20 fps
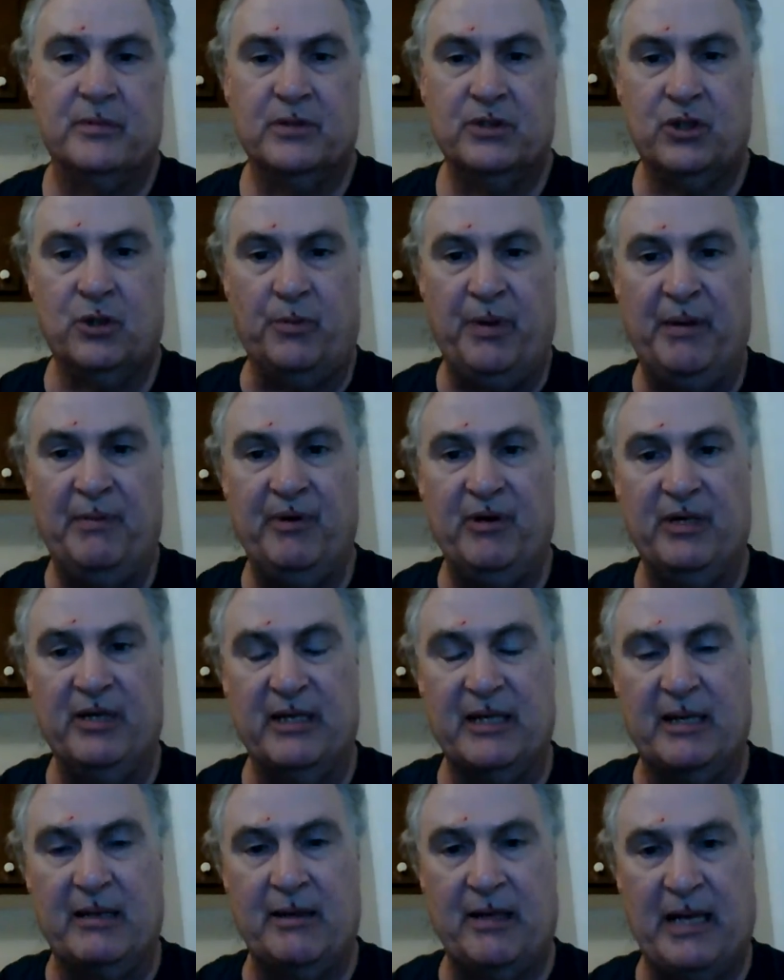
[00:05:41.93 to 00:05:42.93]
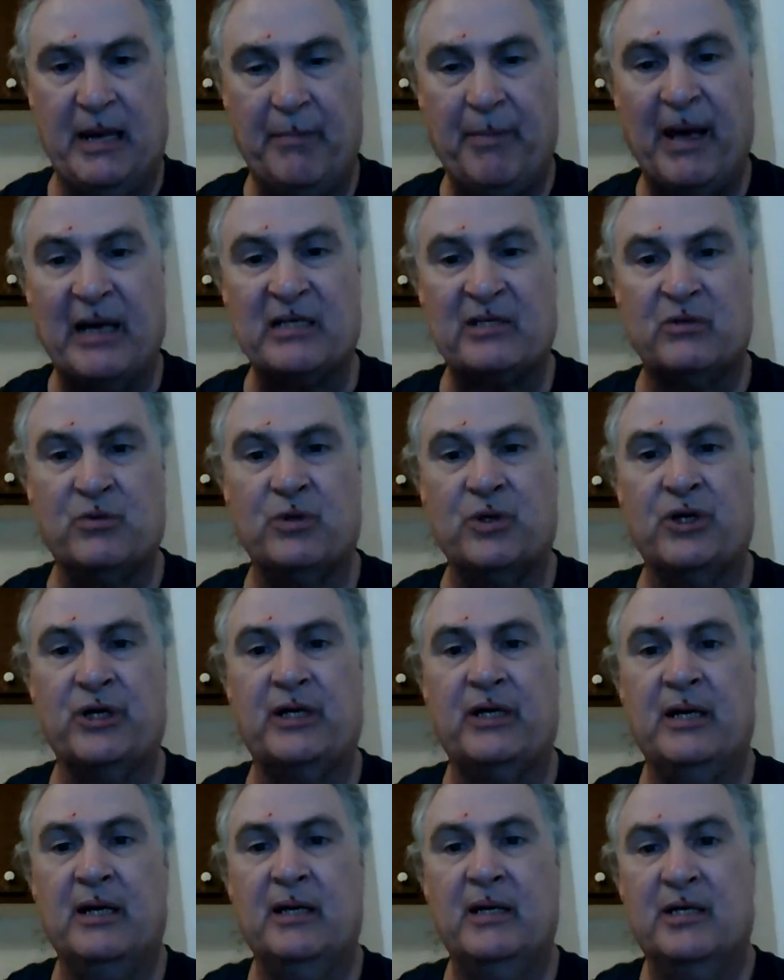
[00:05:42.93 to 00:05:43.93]
So people can get back to
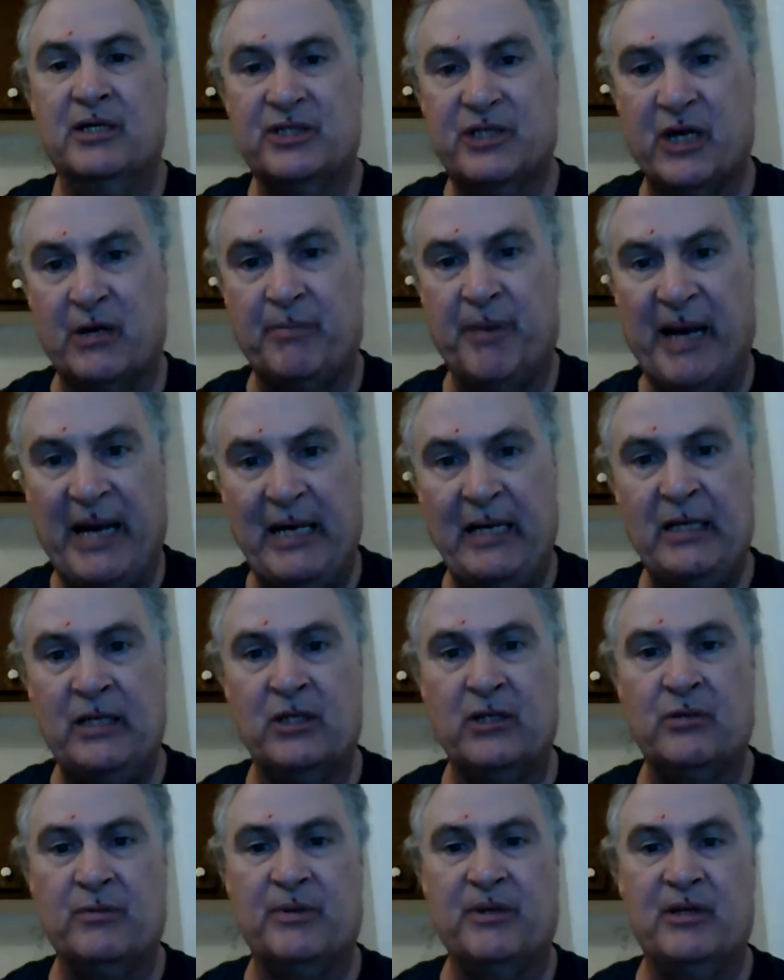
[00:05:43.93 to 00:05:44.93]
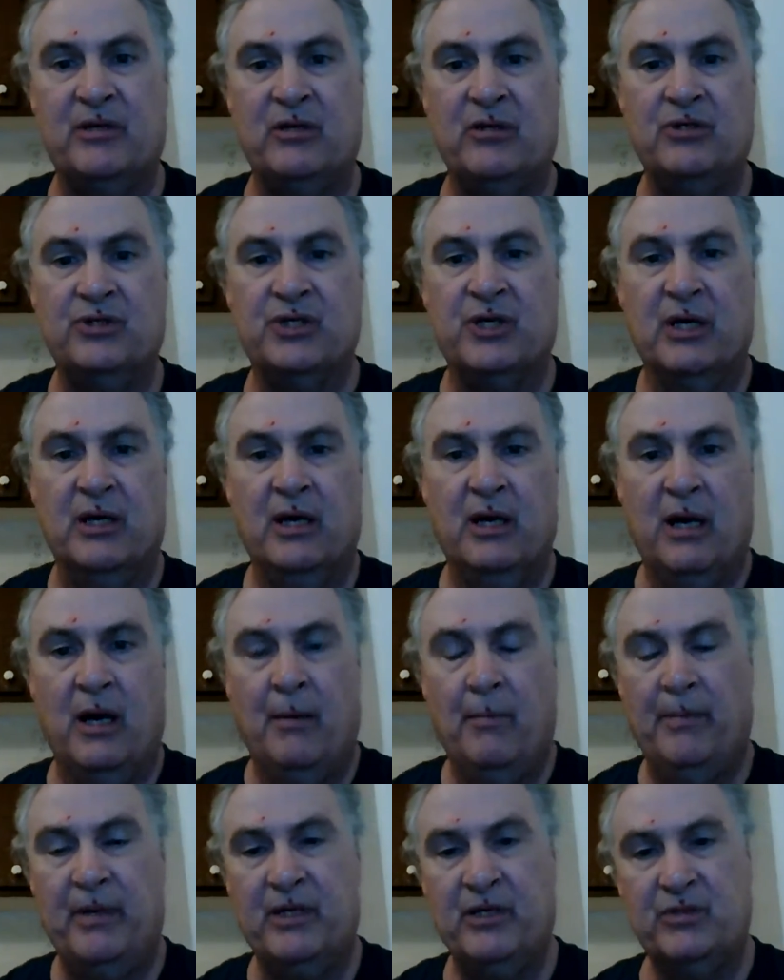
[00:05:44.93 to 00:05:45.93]
work, start paying their bills,
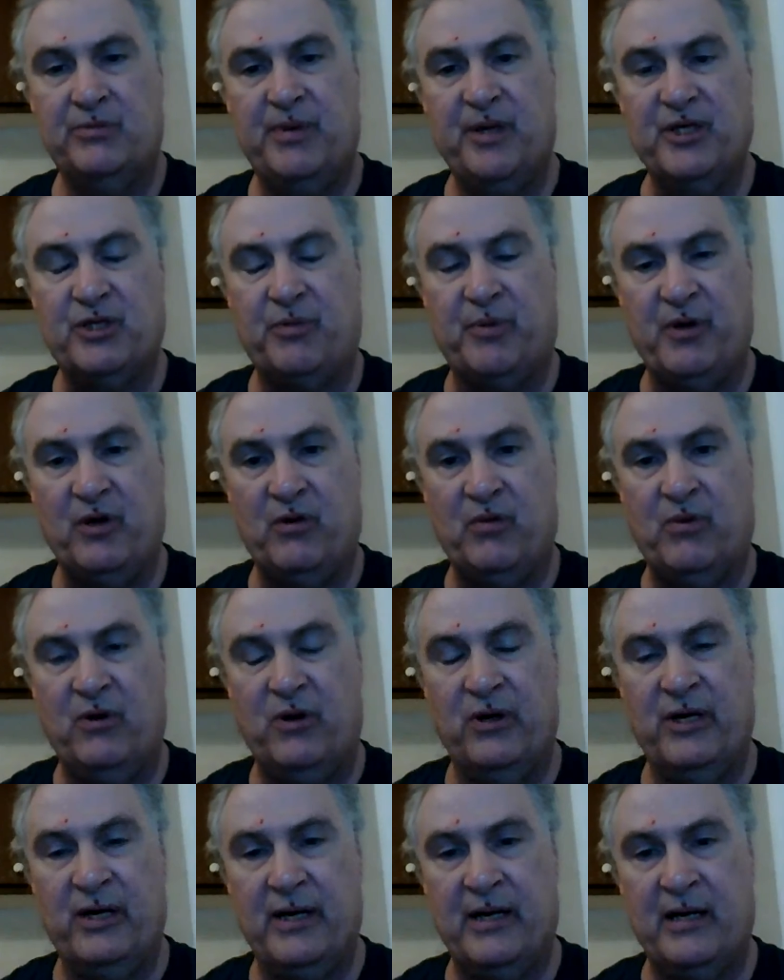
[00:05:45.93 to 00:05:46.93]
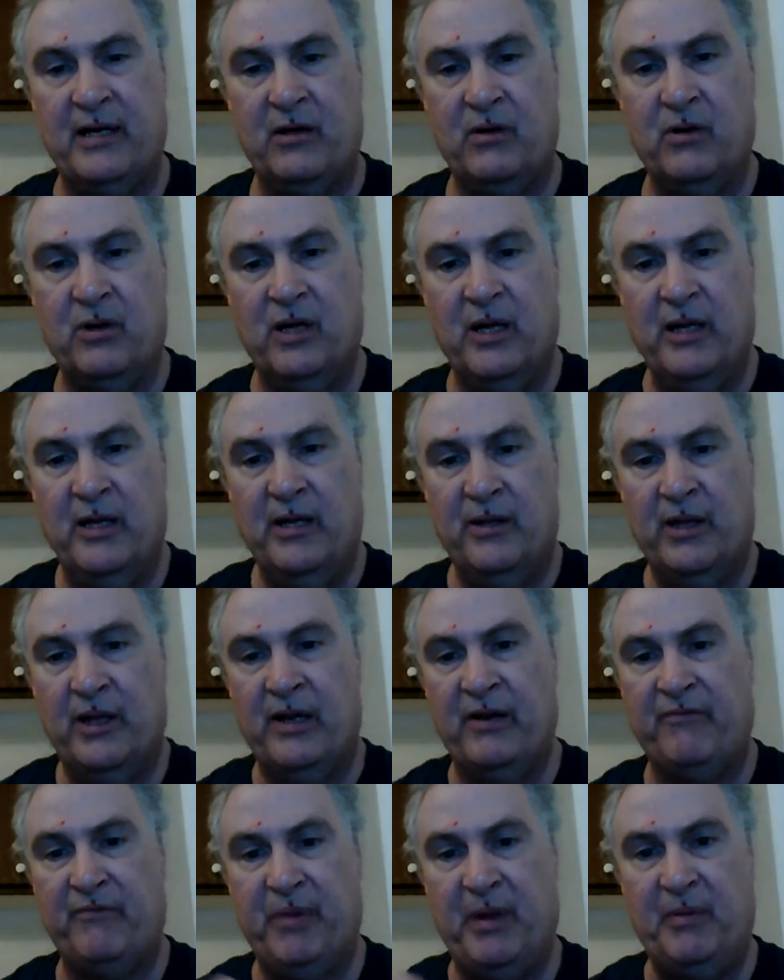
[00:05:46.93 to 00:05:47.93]
because Ben Shapiro pointed out
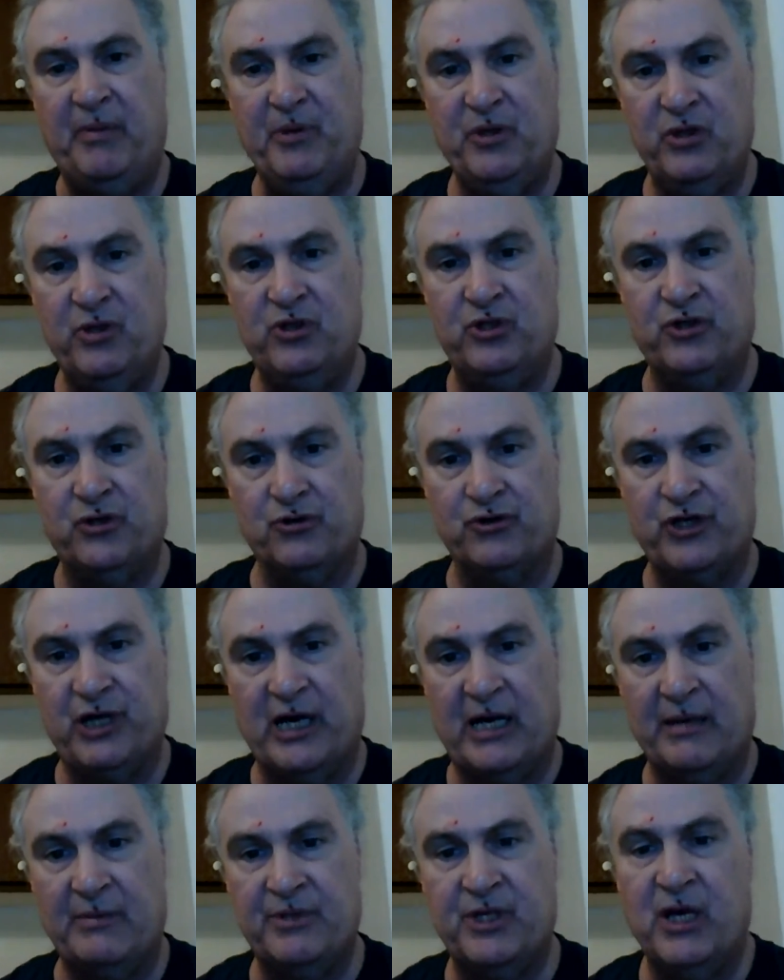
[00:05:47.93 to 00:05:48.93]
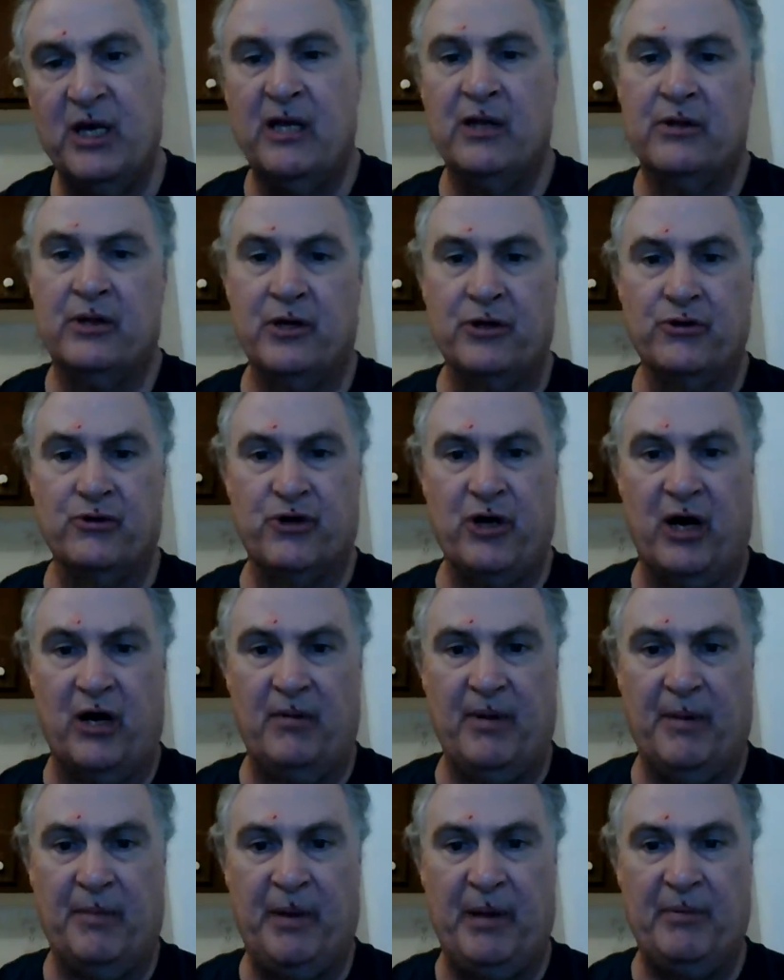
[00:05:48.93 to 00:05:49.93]
that if people lose their jobs, then you're talking
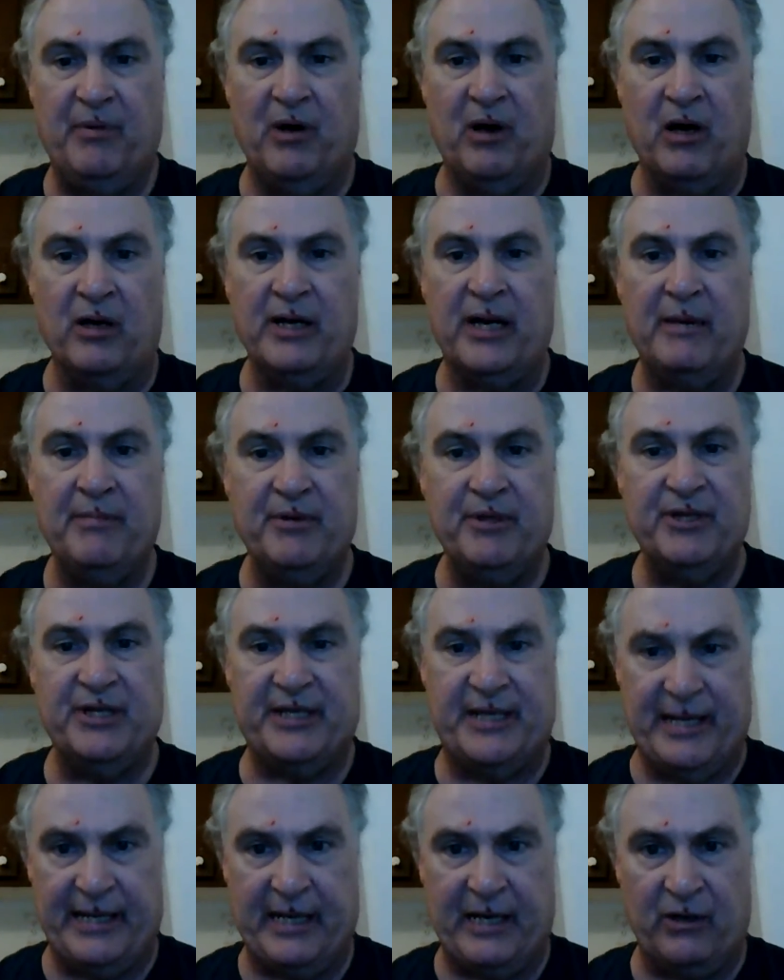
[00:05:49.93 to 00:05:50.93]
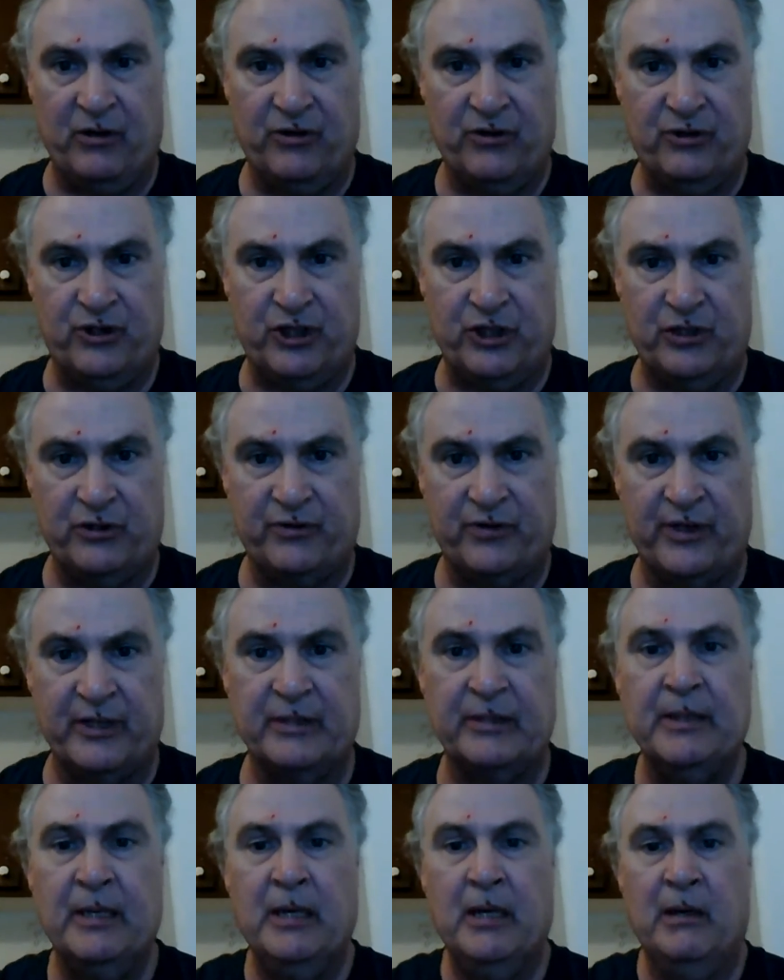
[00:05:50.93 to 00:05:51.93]
about people unable to take care of their children.